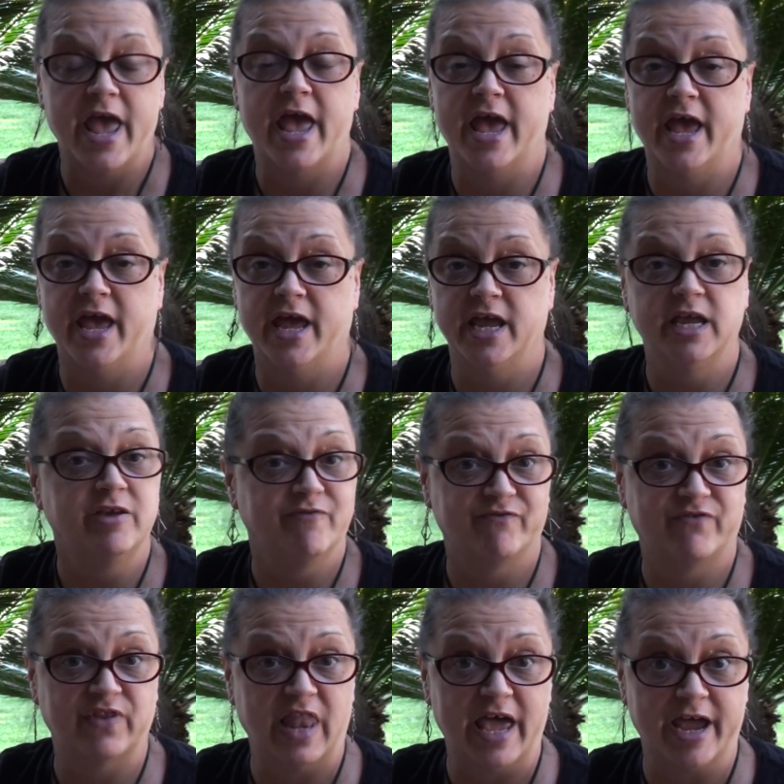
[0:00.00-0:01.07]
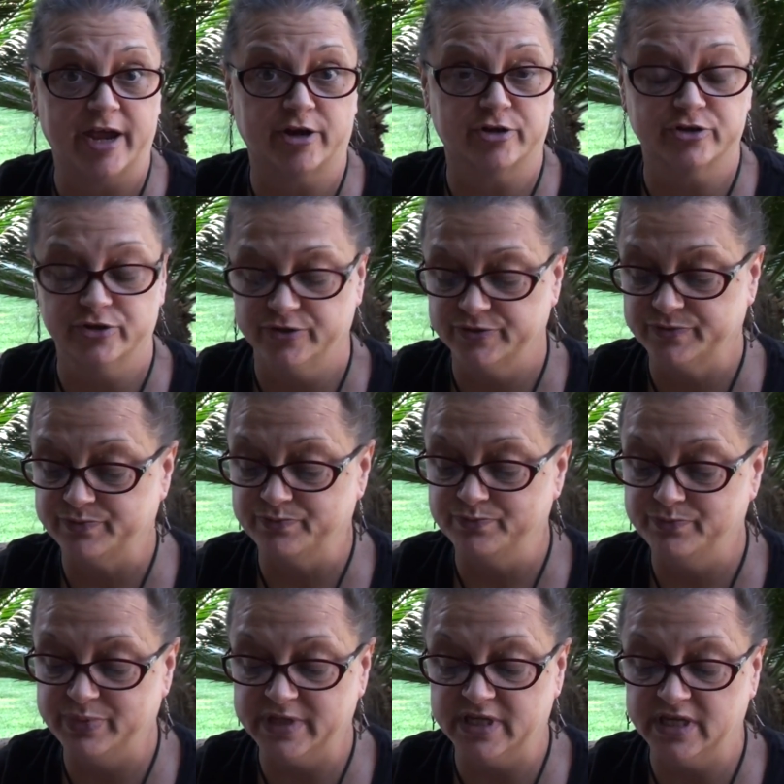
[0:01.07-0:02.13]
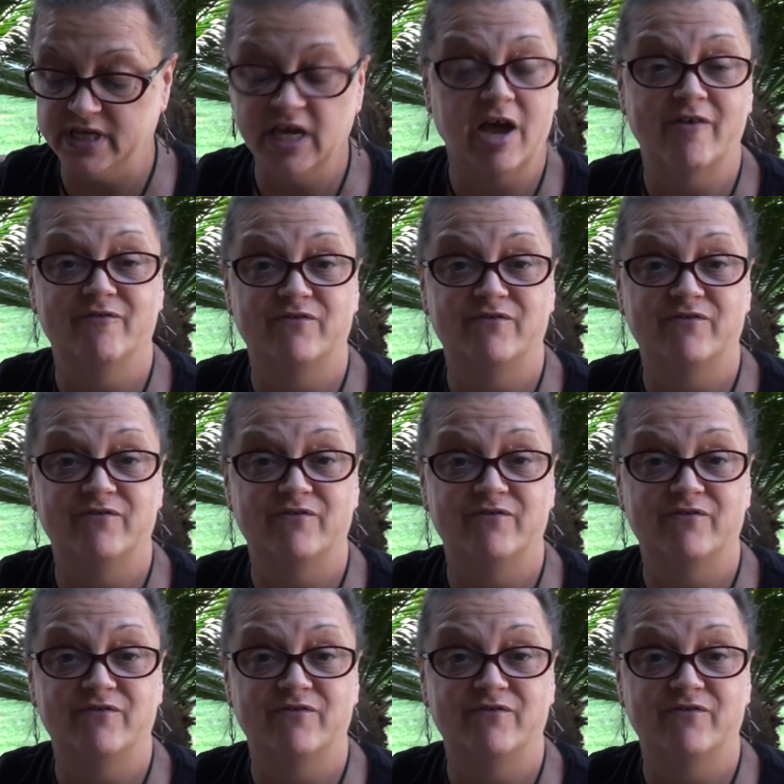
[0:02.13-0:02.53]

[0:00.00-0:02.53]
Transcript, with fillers: A. Flare, B.